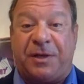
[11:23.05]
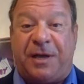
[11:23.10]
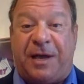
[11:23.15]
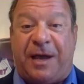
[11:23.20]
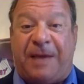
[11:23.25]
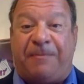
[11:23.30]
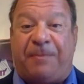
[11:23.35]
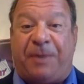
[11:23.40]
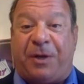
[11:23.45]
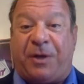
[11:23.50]

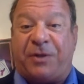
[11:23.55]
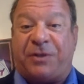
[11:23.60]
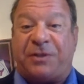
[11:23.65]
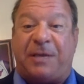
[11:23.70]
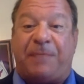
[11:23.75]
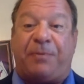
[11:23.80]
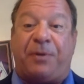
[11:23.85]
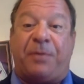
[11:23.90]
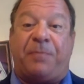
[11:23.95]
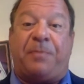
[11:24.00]
And because
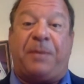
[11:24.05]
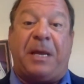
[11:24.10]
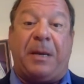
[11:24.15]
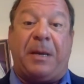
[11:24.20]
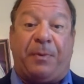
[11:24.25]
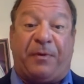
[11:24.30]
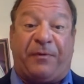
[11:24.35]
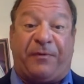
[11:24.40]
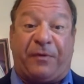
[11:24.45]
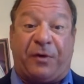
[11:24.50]
they put
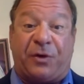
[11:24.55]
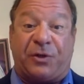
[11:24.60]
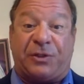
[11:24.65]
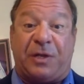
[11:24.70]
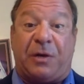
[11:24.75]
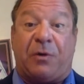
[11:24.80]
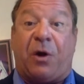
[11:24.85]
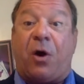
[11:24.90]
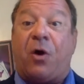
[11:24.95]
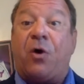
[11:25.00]
people first,
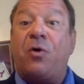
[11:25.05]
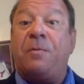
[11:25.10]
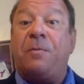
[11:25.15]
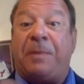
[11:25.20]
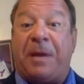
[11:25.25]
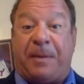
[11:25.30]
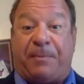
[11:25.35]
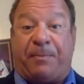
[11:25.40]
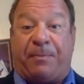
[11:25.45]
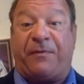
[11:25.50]
their own
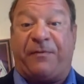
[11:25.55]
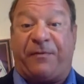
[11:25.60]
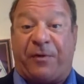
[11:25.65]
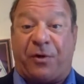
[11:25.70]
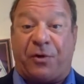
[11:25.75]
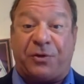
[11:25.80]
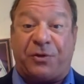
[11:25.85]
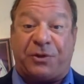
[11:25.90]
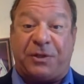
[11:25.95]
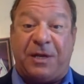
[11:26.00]
people
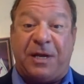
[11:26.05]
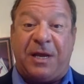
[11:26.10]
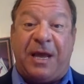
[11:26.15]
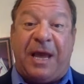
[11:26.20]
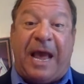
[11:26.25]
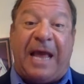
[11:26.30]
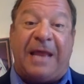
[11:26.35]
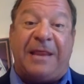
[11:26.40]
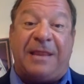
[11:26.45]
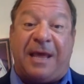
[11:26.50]
first,
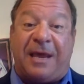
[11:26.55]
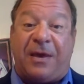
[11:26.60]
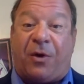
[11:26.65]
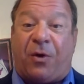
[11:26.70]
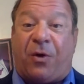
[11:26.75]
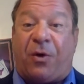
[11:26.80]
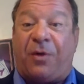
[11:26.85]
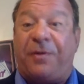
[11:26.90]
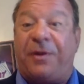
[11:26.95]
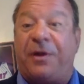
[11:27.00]
and then
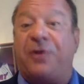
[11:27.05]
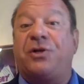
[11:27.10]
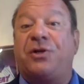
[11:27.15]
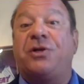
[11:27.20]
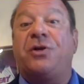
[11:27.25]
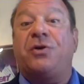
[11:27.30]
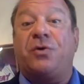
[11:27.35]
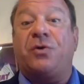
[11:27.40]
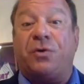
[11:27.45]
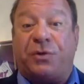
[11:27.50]
all their
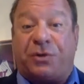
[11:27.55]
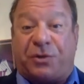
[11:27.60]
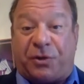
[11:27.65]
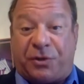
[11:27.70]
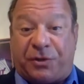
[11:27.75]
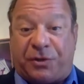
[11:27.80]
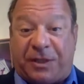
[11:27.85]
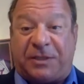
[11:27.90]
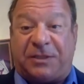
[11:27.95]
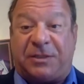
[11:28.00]

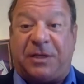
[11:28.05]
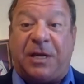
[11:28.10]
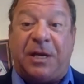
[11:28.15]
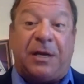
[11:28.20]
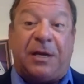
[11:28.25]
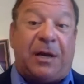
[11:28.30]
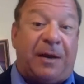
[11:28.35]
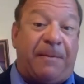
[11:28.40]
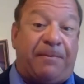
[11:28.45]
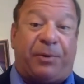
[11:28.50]
users as
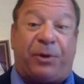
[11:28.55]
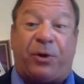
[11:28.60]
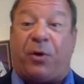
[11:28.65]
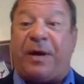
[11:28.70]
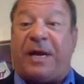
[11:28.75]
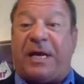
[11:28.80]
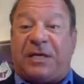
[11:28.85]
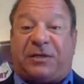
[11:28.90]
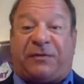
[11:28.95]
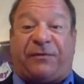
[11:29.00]

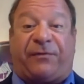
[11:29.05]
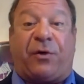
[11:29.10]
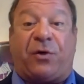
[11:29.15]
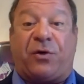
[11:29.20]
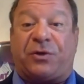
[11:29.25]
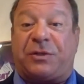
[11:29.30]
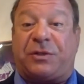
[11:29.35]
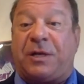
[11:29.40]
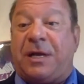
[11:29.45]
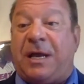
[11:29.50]
employees
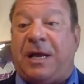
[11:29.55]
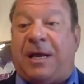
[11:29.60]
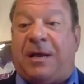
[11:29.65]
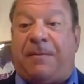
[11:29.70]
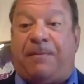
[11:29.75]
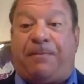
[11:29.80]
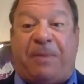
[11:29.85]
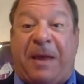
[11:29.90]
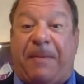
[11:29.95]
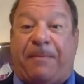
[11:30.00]
first,
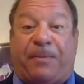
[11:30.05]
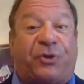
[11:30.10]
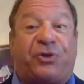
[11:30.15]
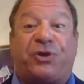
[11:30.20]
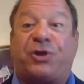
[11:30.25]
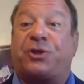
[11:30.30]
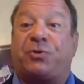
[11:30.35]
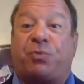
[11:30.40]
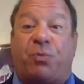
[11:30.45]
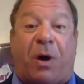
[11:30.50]
people
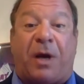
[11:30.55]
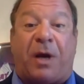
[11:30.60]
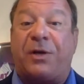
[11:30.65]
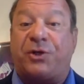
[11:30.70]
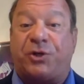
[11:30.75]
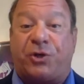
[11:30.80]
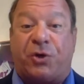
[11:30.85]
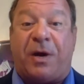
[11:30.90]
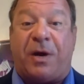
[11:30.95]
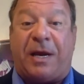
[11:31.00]
just want to
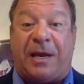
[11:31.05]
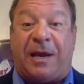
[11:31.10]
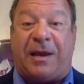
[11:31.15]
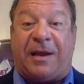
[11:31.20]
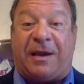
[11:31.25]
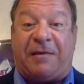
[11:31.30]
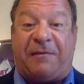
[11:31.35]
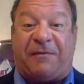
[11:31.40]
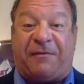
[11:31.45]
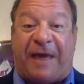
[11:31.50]
join in.
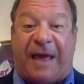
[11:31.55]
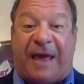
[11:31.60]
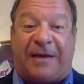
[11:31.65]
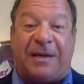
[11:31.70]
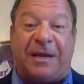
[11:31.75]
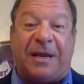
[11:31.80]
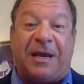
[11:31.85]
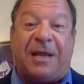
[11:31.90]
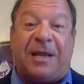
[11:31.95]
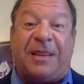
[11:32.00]
In
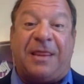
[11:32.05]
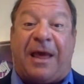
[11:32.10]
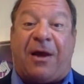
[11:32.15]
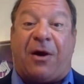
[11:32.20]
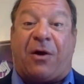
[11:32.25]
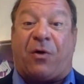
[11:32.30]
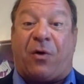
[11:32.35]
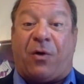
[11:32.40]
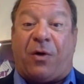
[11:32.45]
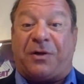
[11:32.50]
fact, they
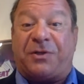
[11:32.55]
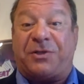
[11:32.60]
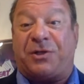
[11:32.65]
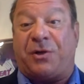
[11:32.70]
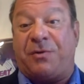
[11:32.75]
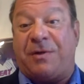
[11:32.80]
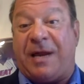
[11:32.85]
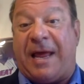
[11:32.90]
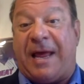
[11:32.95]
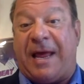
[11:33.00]
are also
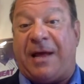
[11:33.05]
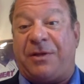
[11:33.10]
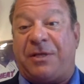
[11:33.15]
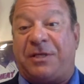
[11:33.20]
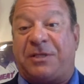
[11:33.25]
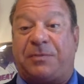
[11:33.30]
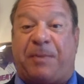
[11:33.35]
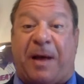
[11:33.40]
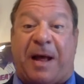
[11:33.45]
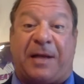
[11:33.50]
now
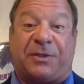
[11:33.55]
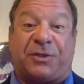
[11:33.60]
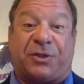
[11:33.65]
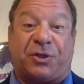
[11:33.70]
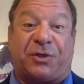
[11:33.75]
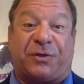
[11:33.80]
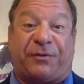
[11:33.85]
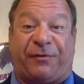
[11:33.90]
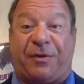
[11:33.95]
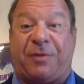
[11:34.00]
the
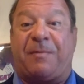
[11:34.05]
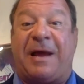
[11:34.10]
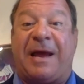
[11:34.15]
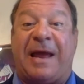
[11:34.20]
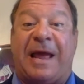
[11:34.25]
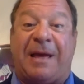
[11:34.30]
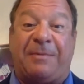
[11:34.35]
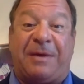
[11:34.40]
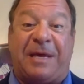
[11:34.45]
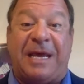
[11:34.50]
sponsors for the
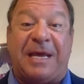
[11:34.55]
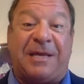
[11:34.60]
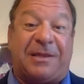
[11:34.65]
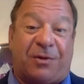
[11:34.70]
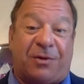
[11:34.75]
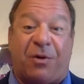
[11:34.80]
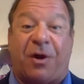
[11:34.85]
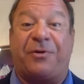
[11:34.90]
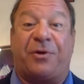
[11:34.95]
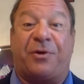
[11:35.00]
Miami Heat.
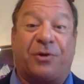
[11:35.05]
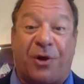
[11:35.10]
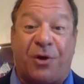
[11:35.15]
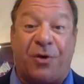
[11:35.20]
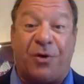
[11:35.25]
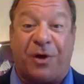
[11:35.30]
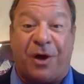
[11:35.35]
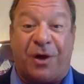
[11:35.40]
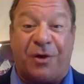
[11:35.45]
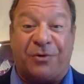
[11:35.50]
They're on their
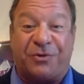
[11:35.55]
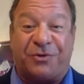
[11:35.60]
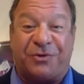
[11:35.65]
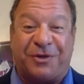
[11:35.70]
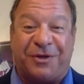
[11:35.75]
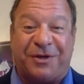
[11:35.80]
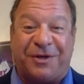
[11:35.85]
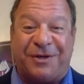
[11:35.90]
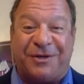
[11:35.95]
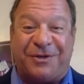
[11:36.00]

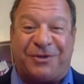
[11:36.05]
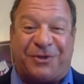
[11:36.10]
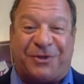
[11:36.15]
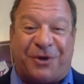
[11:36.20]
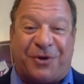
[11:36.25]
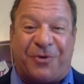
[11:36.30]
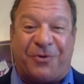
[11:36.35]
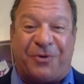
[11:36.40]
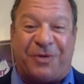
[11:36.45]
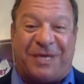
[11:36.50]
logos.
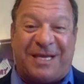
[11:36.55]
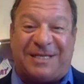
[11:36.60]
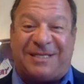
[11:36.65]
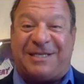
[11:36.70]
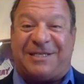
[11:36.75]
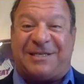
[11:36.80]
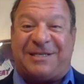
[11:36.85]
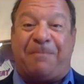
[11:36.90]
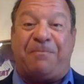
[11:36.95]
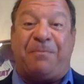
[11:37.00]
So this
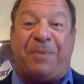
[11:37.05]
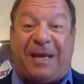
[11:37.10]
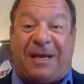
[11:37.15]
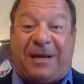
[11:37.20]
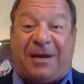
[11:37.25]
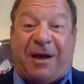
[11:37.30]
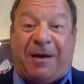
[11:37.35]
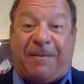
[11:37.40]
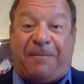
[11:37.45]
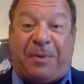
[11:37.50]
is a
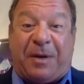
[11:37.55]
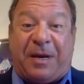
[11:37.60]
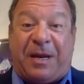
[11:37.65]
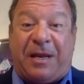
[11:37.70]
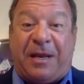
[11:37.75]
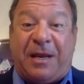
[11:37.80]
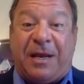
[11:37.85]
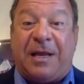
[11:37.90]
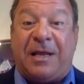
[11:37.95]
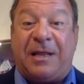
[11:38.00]
big
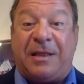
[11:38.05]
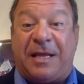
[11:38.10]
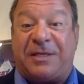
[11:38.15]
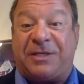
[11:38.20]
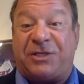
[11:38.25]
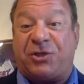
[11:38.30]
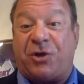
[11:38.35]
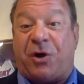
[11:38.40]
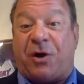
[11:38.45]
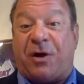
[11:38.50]
company that
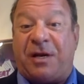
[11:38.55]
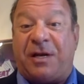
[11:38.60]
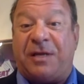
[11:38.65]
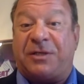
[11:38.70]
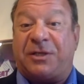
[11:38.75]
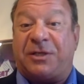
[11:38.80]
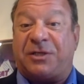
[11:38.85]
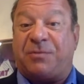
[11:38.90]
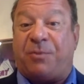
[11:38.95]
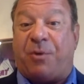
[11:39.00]
started as
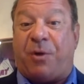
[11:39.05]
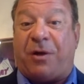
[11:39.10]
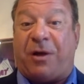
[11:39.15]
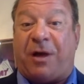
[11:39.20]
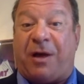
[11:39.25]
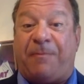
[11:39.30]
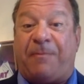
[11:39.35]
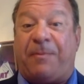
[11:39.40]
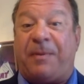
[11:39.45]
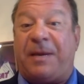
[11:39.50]
a small
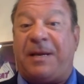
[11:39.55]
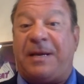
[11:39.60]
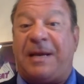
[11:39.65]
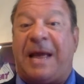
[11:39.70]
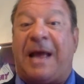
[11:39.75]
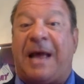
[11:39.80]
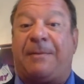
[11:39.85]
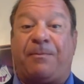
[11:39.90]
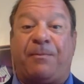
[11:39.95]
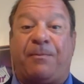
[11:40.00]
company
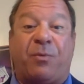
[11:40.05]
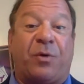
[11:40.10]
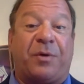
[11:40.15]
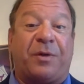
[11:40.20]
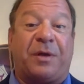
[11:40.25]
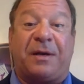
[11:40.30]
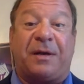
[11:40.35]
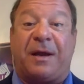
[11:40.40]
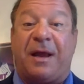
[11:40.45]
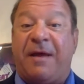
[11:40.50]
not more
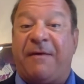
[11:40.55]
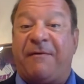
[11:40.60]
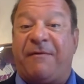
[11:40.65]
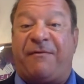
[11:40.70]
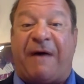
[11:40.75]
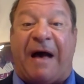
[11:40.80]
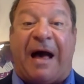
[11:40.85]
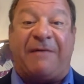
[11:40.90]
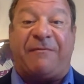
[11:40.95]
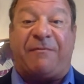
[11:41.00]
than
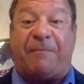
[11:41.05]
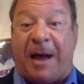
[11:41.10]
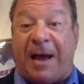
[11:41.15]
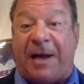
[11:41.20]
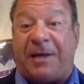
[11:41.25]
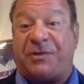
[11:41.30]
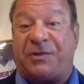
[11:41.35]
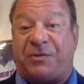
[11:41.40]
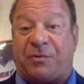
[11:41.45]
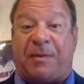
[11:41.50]
5
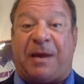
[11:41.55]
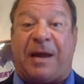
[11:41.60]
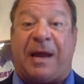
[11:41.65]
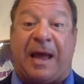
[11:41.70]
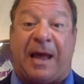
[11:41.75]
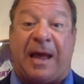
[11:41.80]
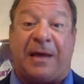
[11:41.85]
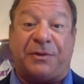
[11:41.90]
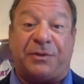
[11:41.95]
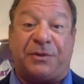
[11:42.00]
miles from my
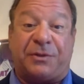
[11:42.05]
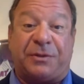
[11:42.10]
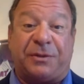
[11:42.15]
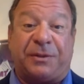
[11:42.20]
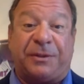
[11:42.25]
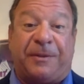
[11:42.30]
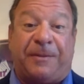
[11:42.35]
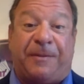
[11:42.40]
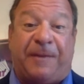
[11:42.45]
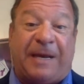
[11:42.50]
house.
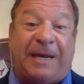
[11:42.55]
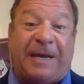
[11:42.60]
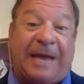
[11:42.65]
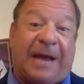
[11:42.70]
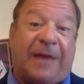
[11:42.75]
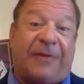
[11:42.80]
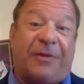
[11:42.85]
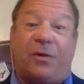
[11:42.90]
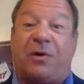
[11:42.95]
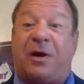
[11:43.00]
And
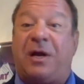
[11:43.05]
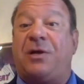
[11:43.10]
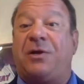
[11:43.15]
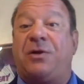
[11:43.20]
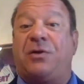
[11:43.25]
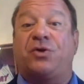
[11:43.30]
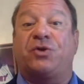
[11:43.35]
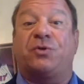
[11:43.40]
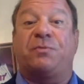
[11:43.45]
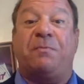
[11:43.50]
now they're a
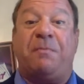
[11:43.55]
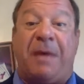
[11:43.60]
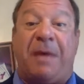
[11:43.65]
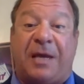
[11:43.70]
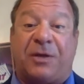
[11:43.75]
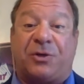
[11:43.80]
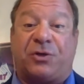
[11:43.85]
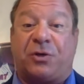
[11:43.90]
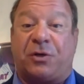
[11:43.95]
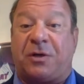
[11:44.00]
huge,
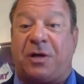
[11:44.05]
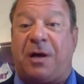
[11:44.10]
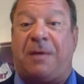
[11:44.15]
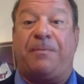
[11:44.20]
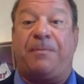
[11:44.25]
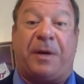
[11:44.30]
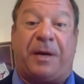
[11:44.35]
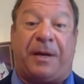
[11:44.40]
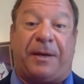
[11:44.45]
major company.